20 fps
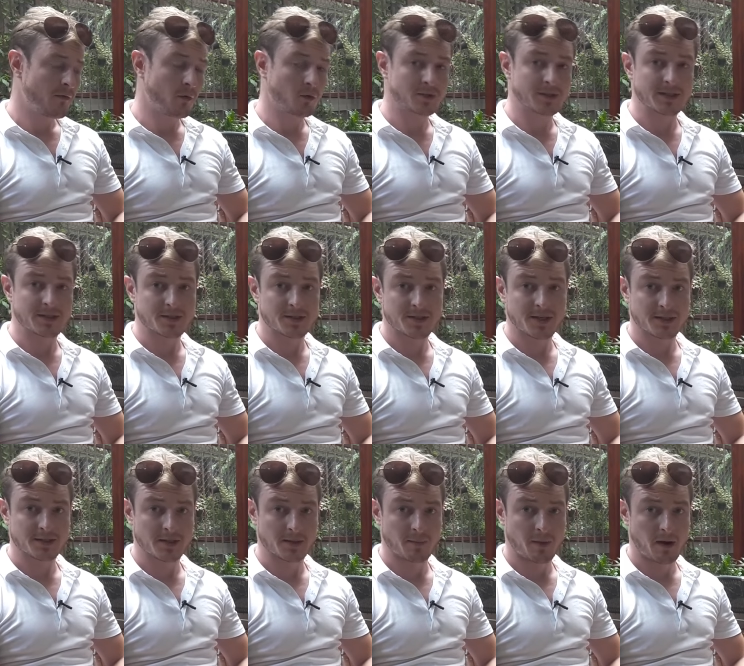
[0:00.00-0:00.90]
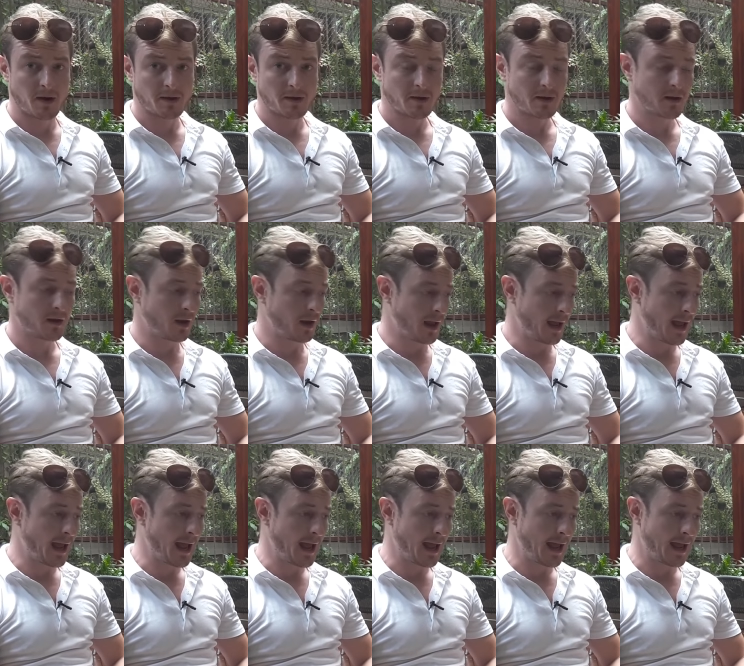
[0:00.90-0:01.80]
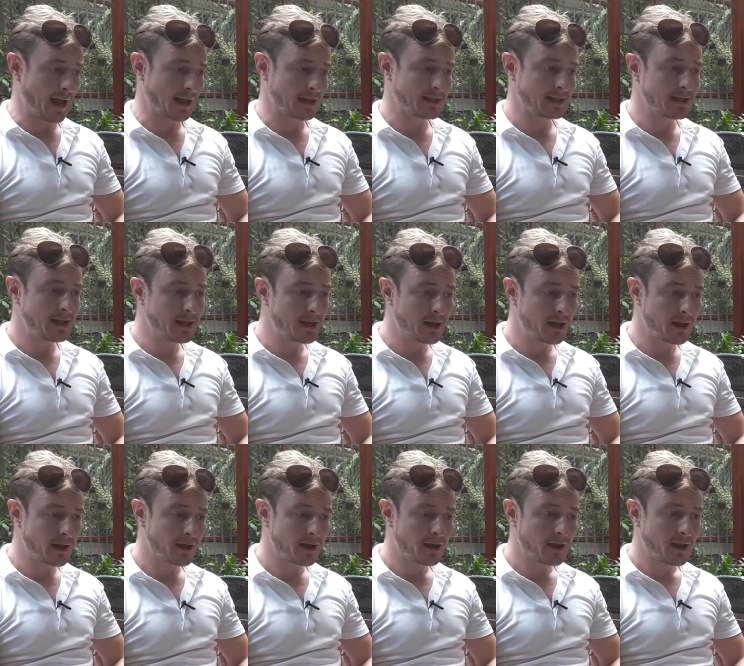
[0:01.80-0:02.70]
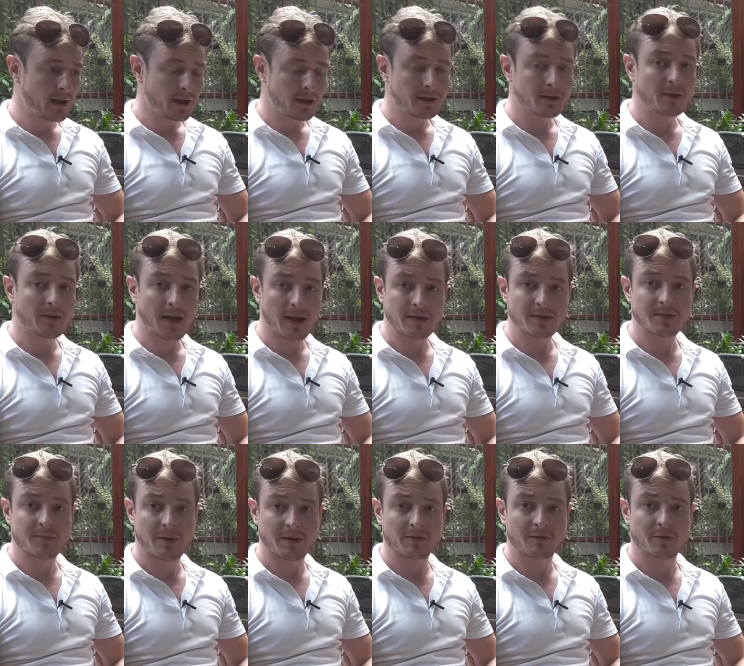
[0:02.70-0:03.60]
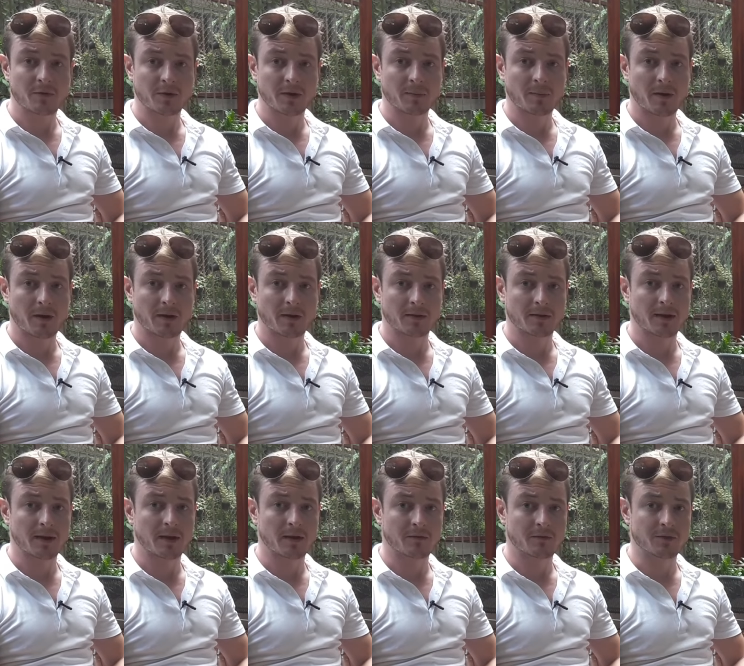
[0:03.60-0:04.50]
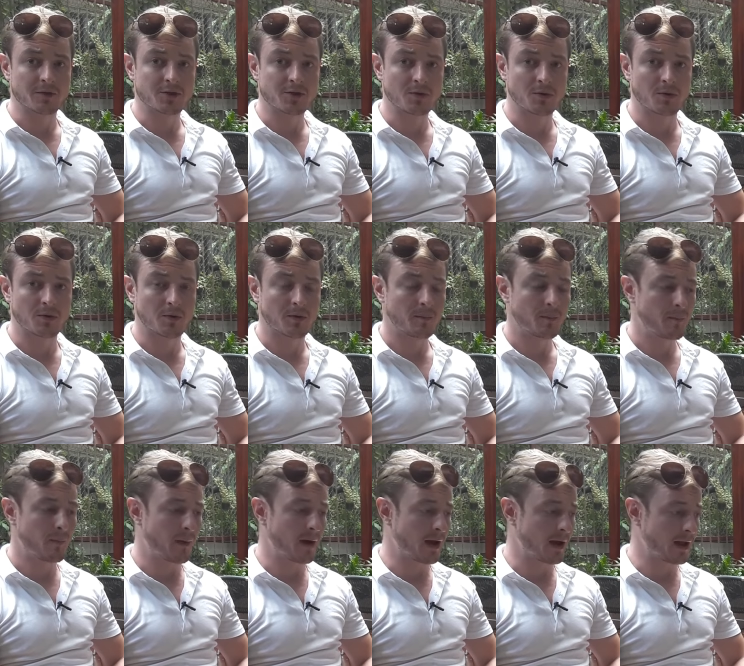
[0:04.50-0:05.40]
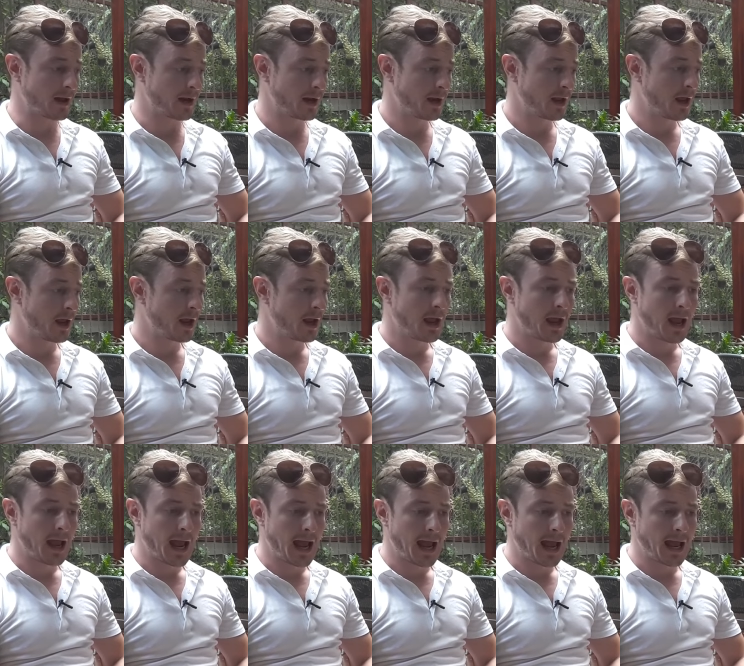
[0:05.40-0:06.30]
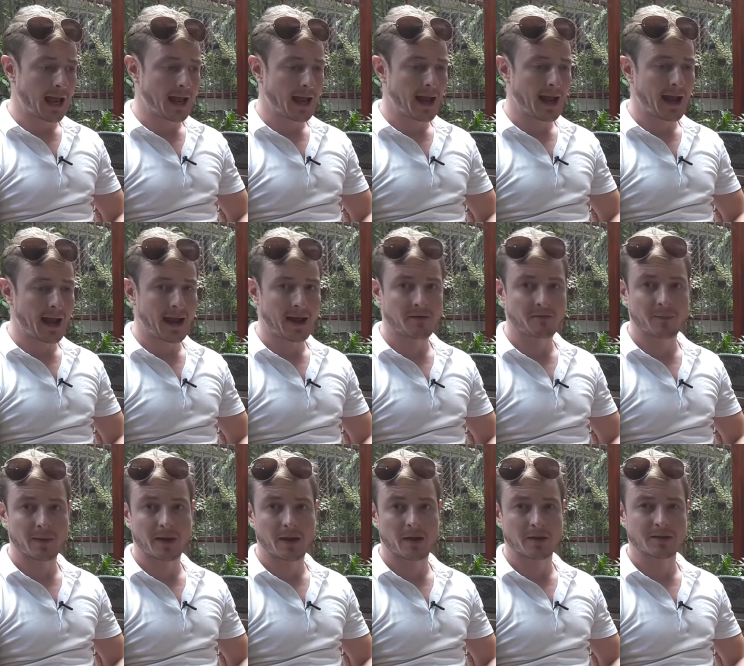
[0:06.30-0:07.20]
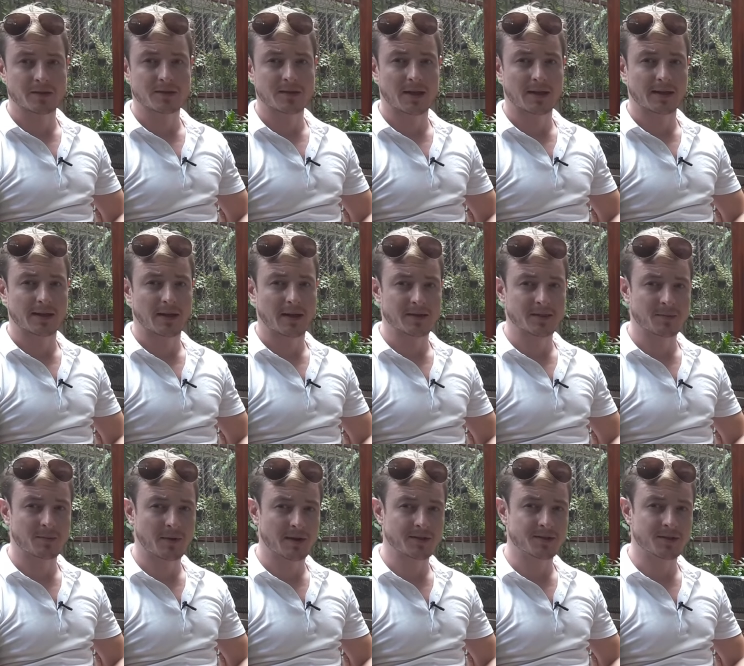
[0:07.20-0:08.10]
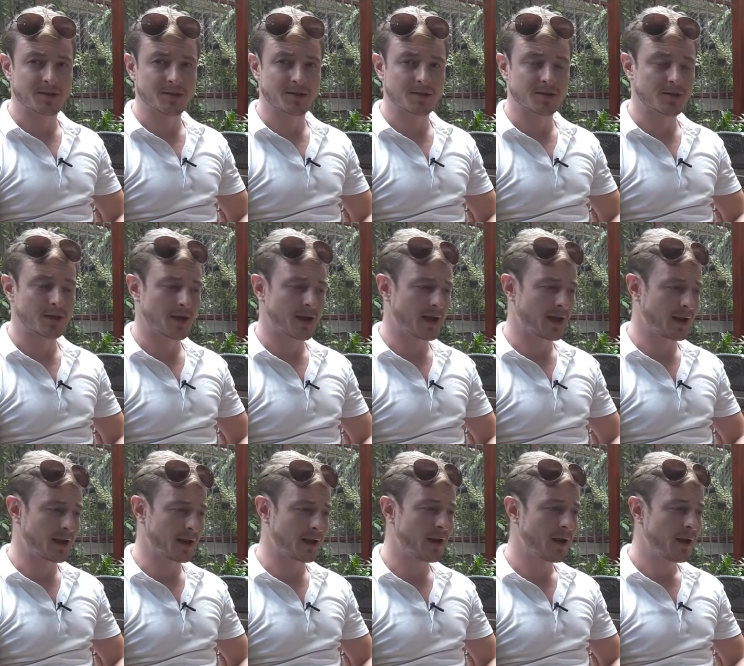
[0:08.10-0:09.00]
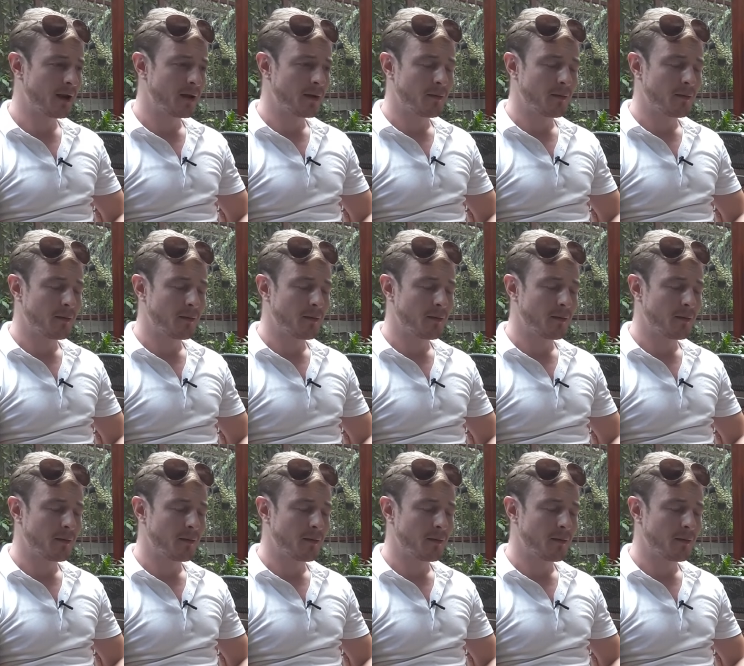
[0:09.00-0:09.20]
forty to sixty baht. Uh, dinner, you can spend forty baht on dinner for sure, but uh, I have been going to slightly nicer places and